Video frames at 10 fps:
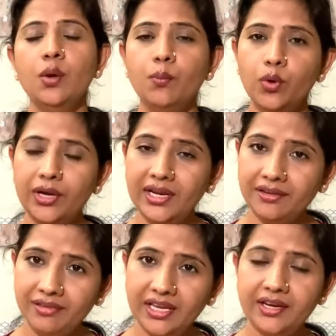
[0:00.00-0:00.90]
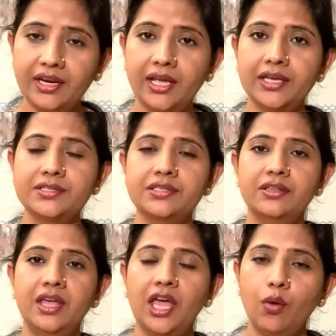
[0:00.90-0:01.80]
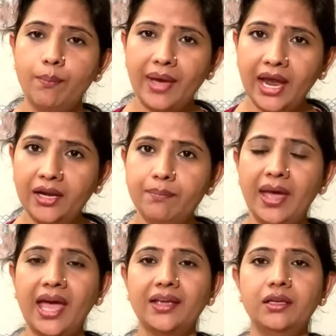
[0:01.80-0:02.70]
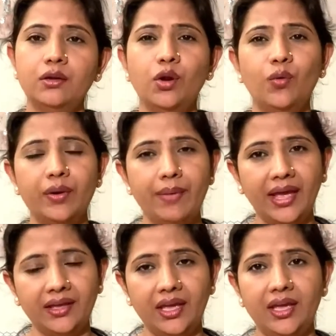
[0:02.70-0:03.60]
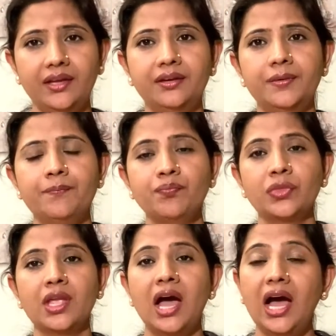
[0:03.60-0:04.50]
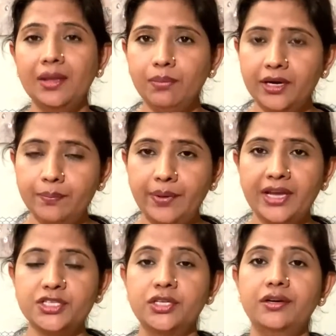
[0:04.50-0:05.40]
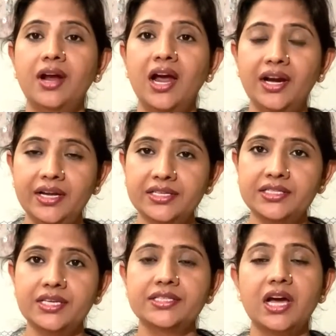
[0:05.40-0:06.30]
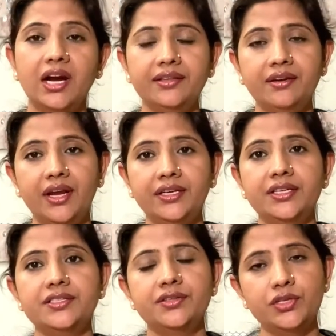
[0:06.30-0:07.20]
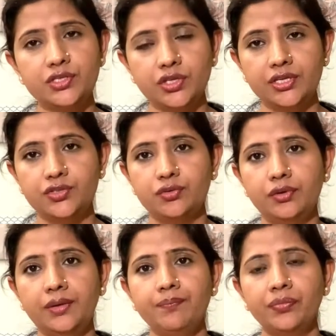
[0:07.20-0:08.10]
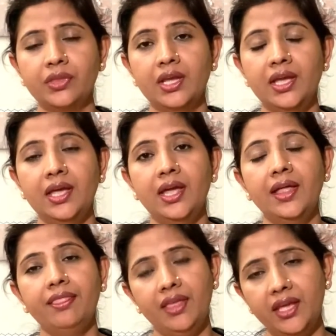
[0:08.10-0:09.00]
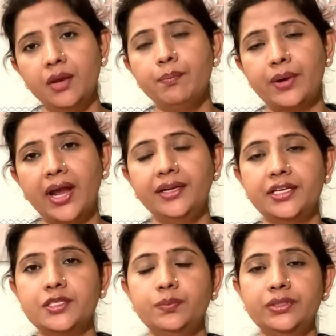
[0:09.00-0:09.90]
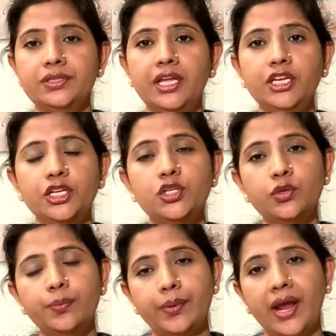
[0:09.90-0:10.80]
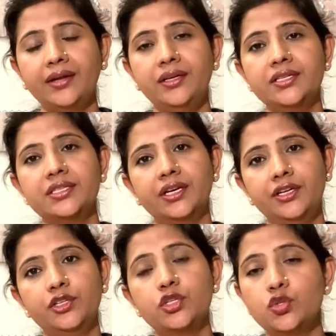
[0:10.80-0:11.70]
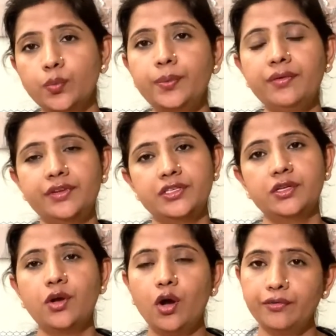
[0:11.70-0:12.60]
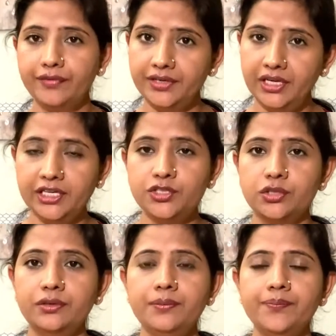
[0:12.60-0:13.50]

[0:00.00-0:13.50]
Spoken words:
bodily weakness, they have bad back, lower backache, high blood pressure, heart disease, arthritis, wrist injury. They can practice, but they need to practice under the supervision of a teacher.